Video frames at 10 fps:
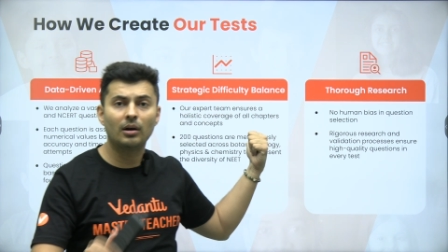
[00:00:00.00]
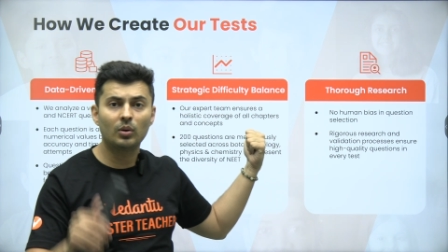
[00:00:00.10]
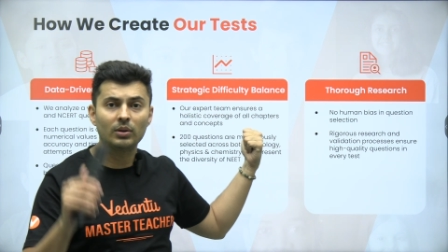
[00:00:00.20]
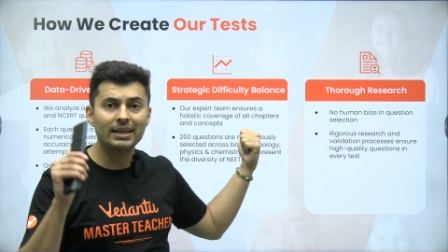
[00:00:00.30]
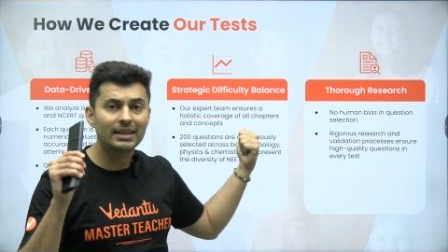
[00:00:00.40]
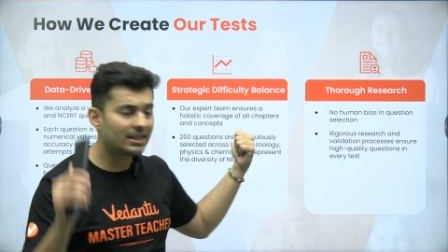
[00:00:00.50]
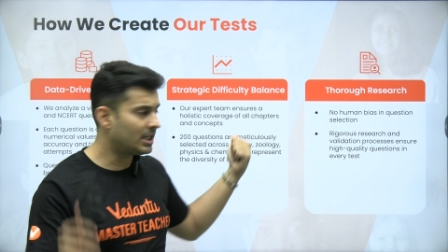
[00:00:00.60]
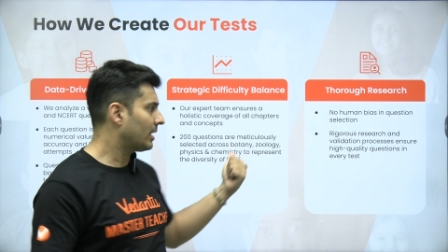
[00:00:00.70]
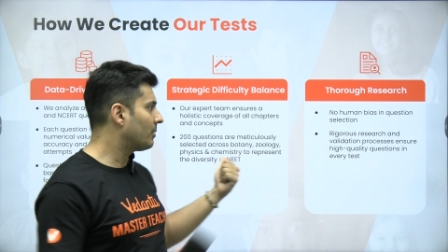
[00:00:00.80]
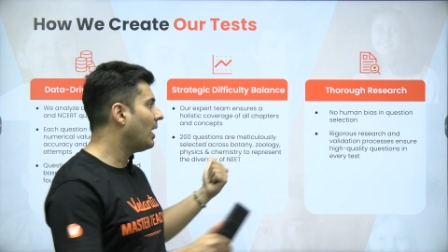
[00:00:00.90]
thoroughly
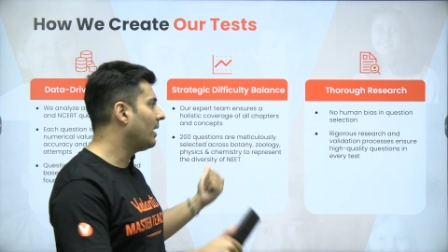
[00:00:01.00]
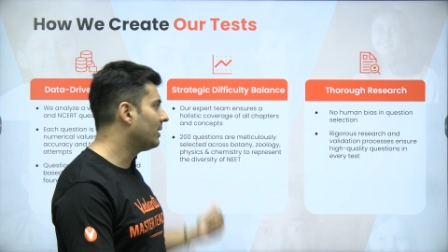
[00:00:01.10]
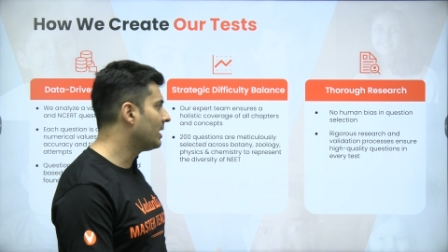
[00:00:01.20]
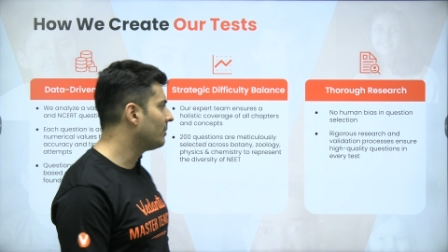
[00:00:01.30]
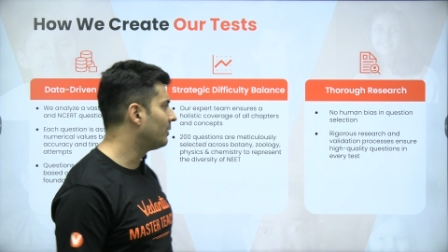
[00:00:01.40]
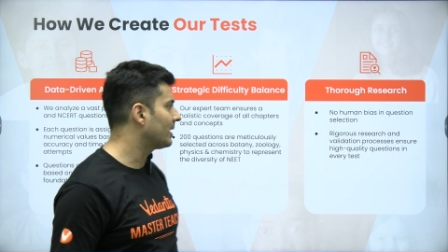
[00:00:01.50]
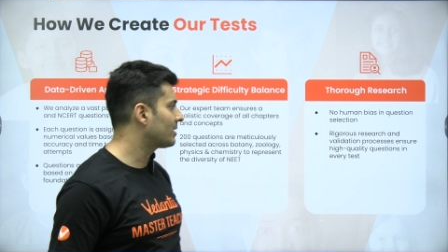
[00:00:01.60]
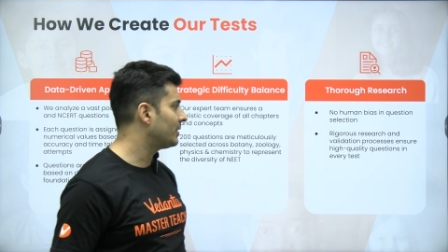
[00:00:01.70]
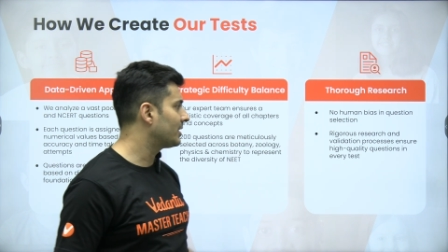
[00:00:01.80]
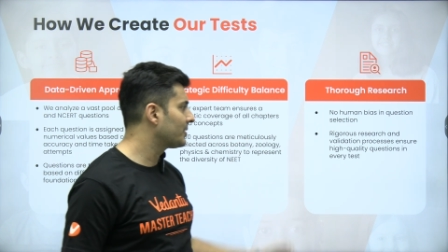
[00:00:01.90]
checked by our team of
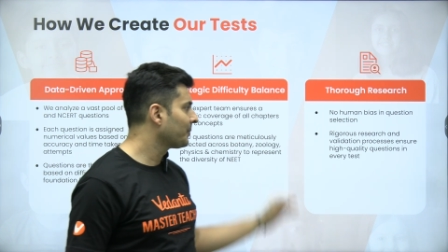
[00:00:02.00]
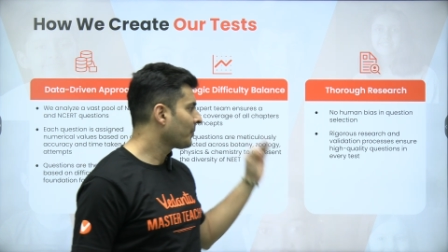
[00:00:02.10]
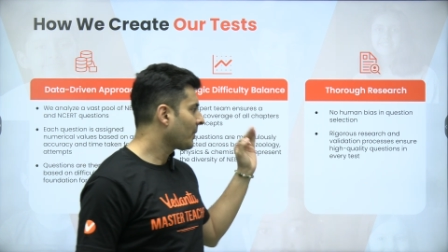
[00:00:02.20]
experts.